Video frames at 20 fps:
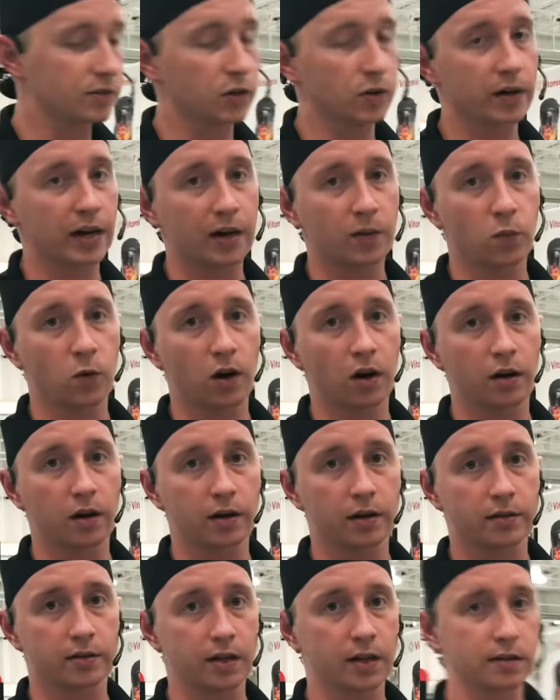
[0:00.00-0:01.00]
don't add water
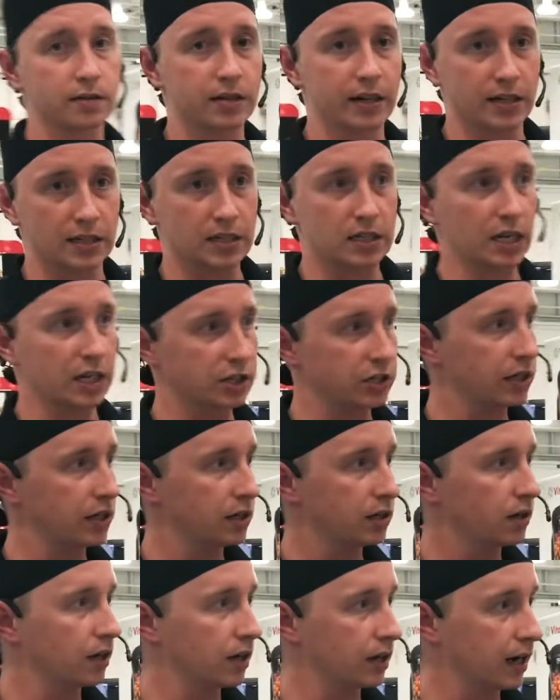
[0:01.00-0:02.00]
because then it's like a slushy,
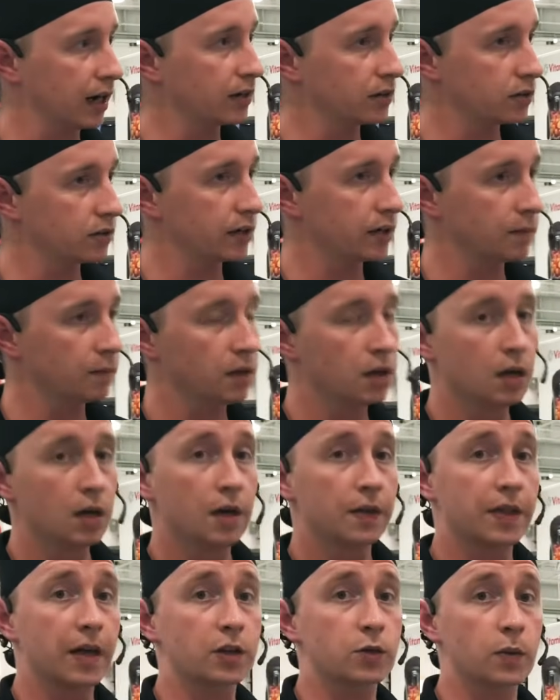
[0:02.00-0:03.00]
not an ice cream.
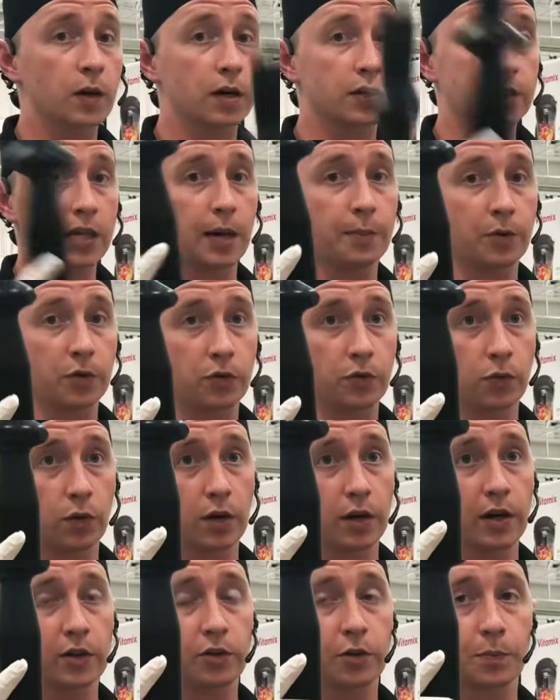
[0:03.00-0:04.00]
That's what our tamper is for.
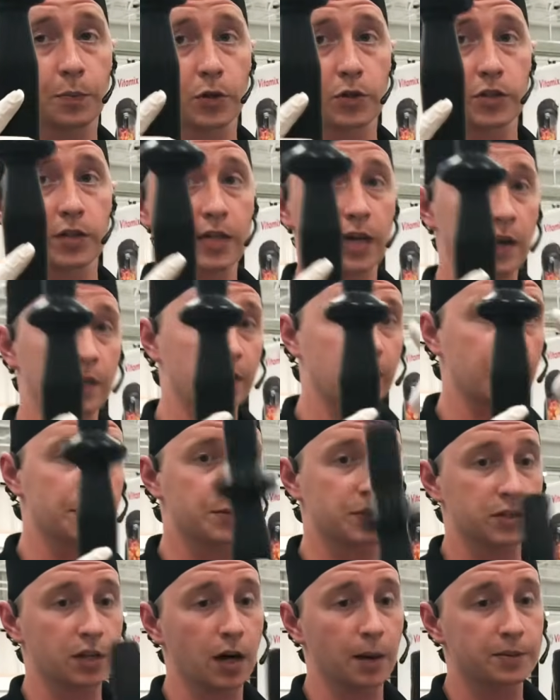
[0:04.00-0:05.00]
It lets you push it down, the lip
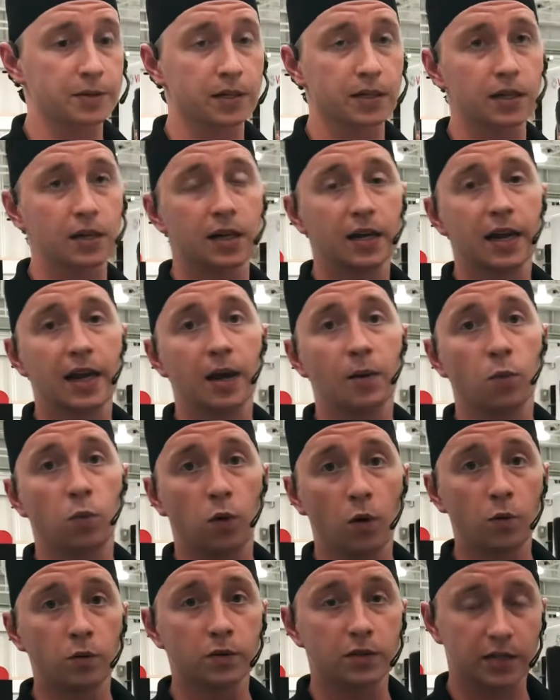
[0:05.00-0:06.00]
stops it, it
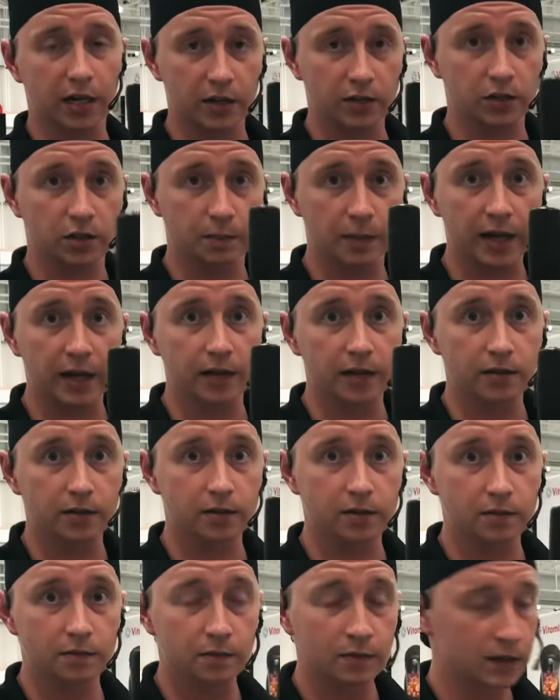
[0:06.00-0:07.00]
won't touch the
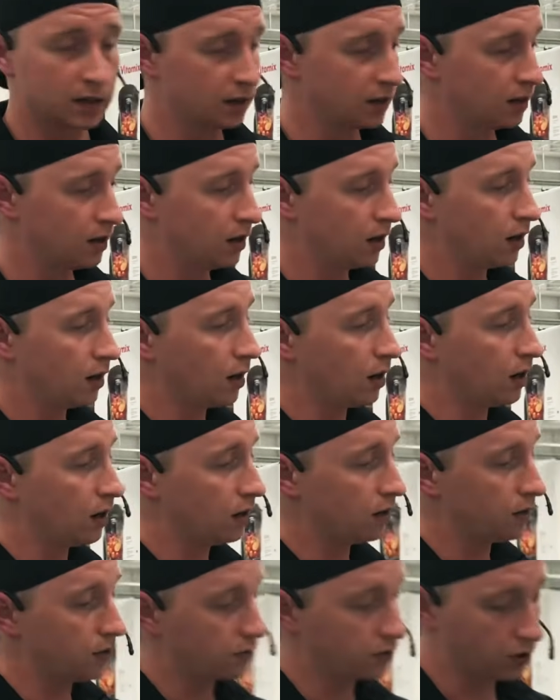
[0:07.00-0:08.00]
blades.
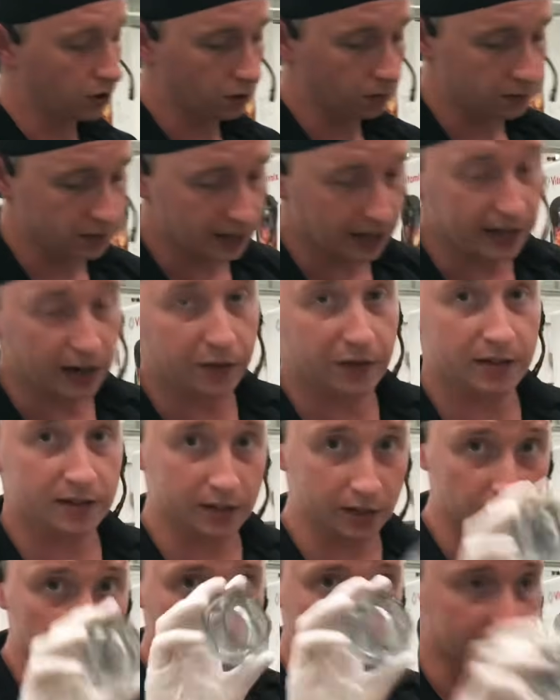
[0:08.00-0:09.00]
So take out this
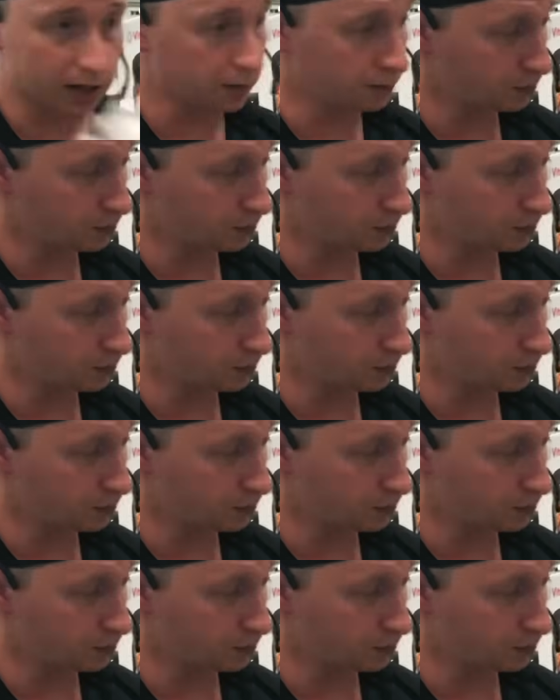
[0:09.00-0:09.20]
inner lid,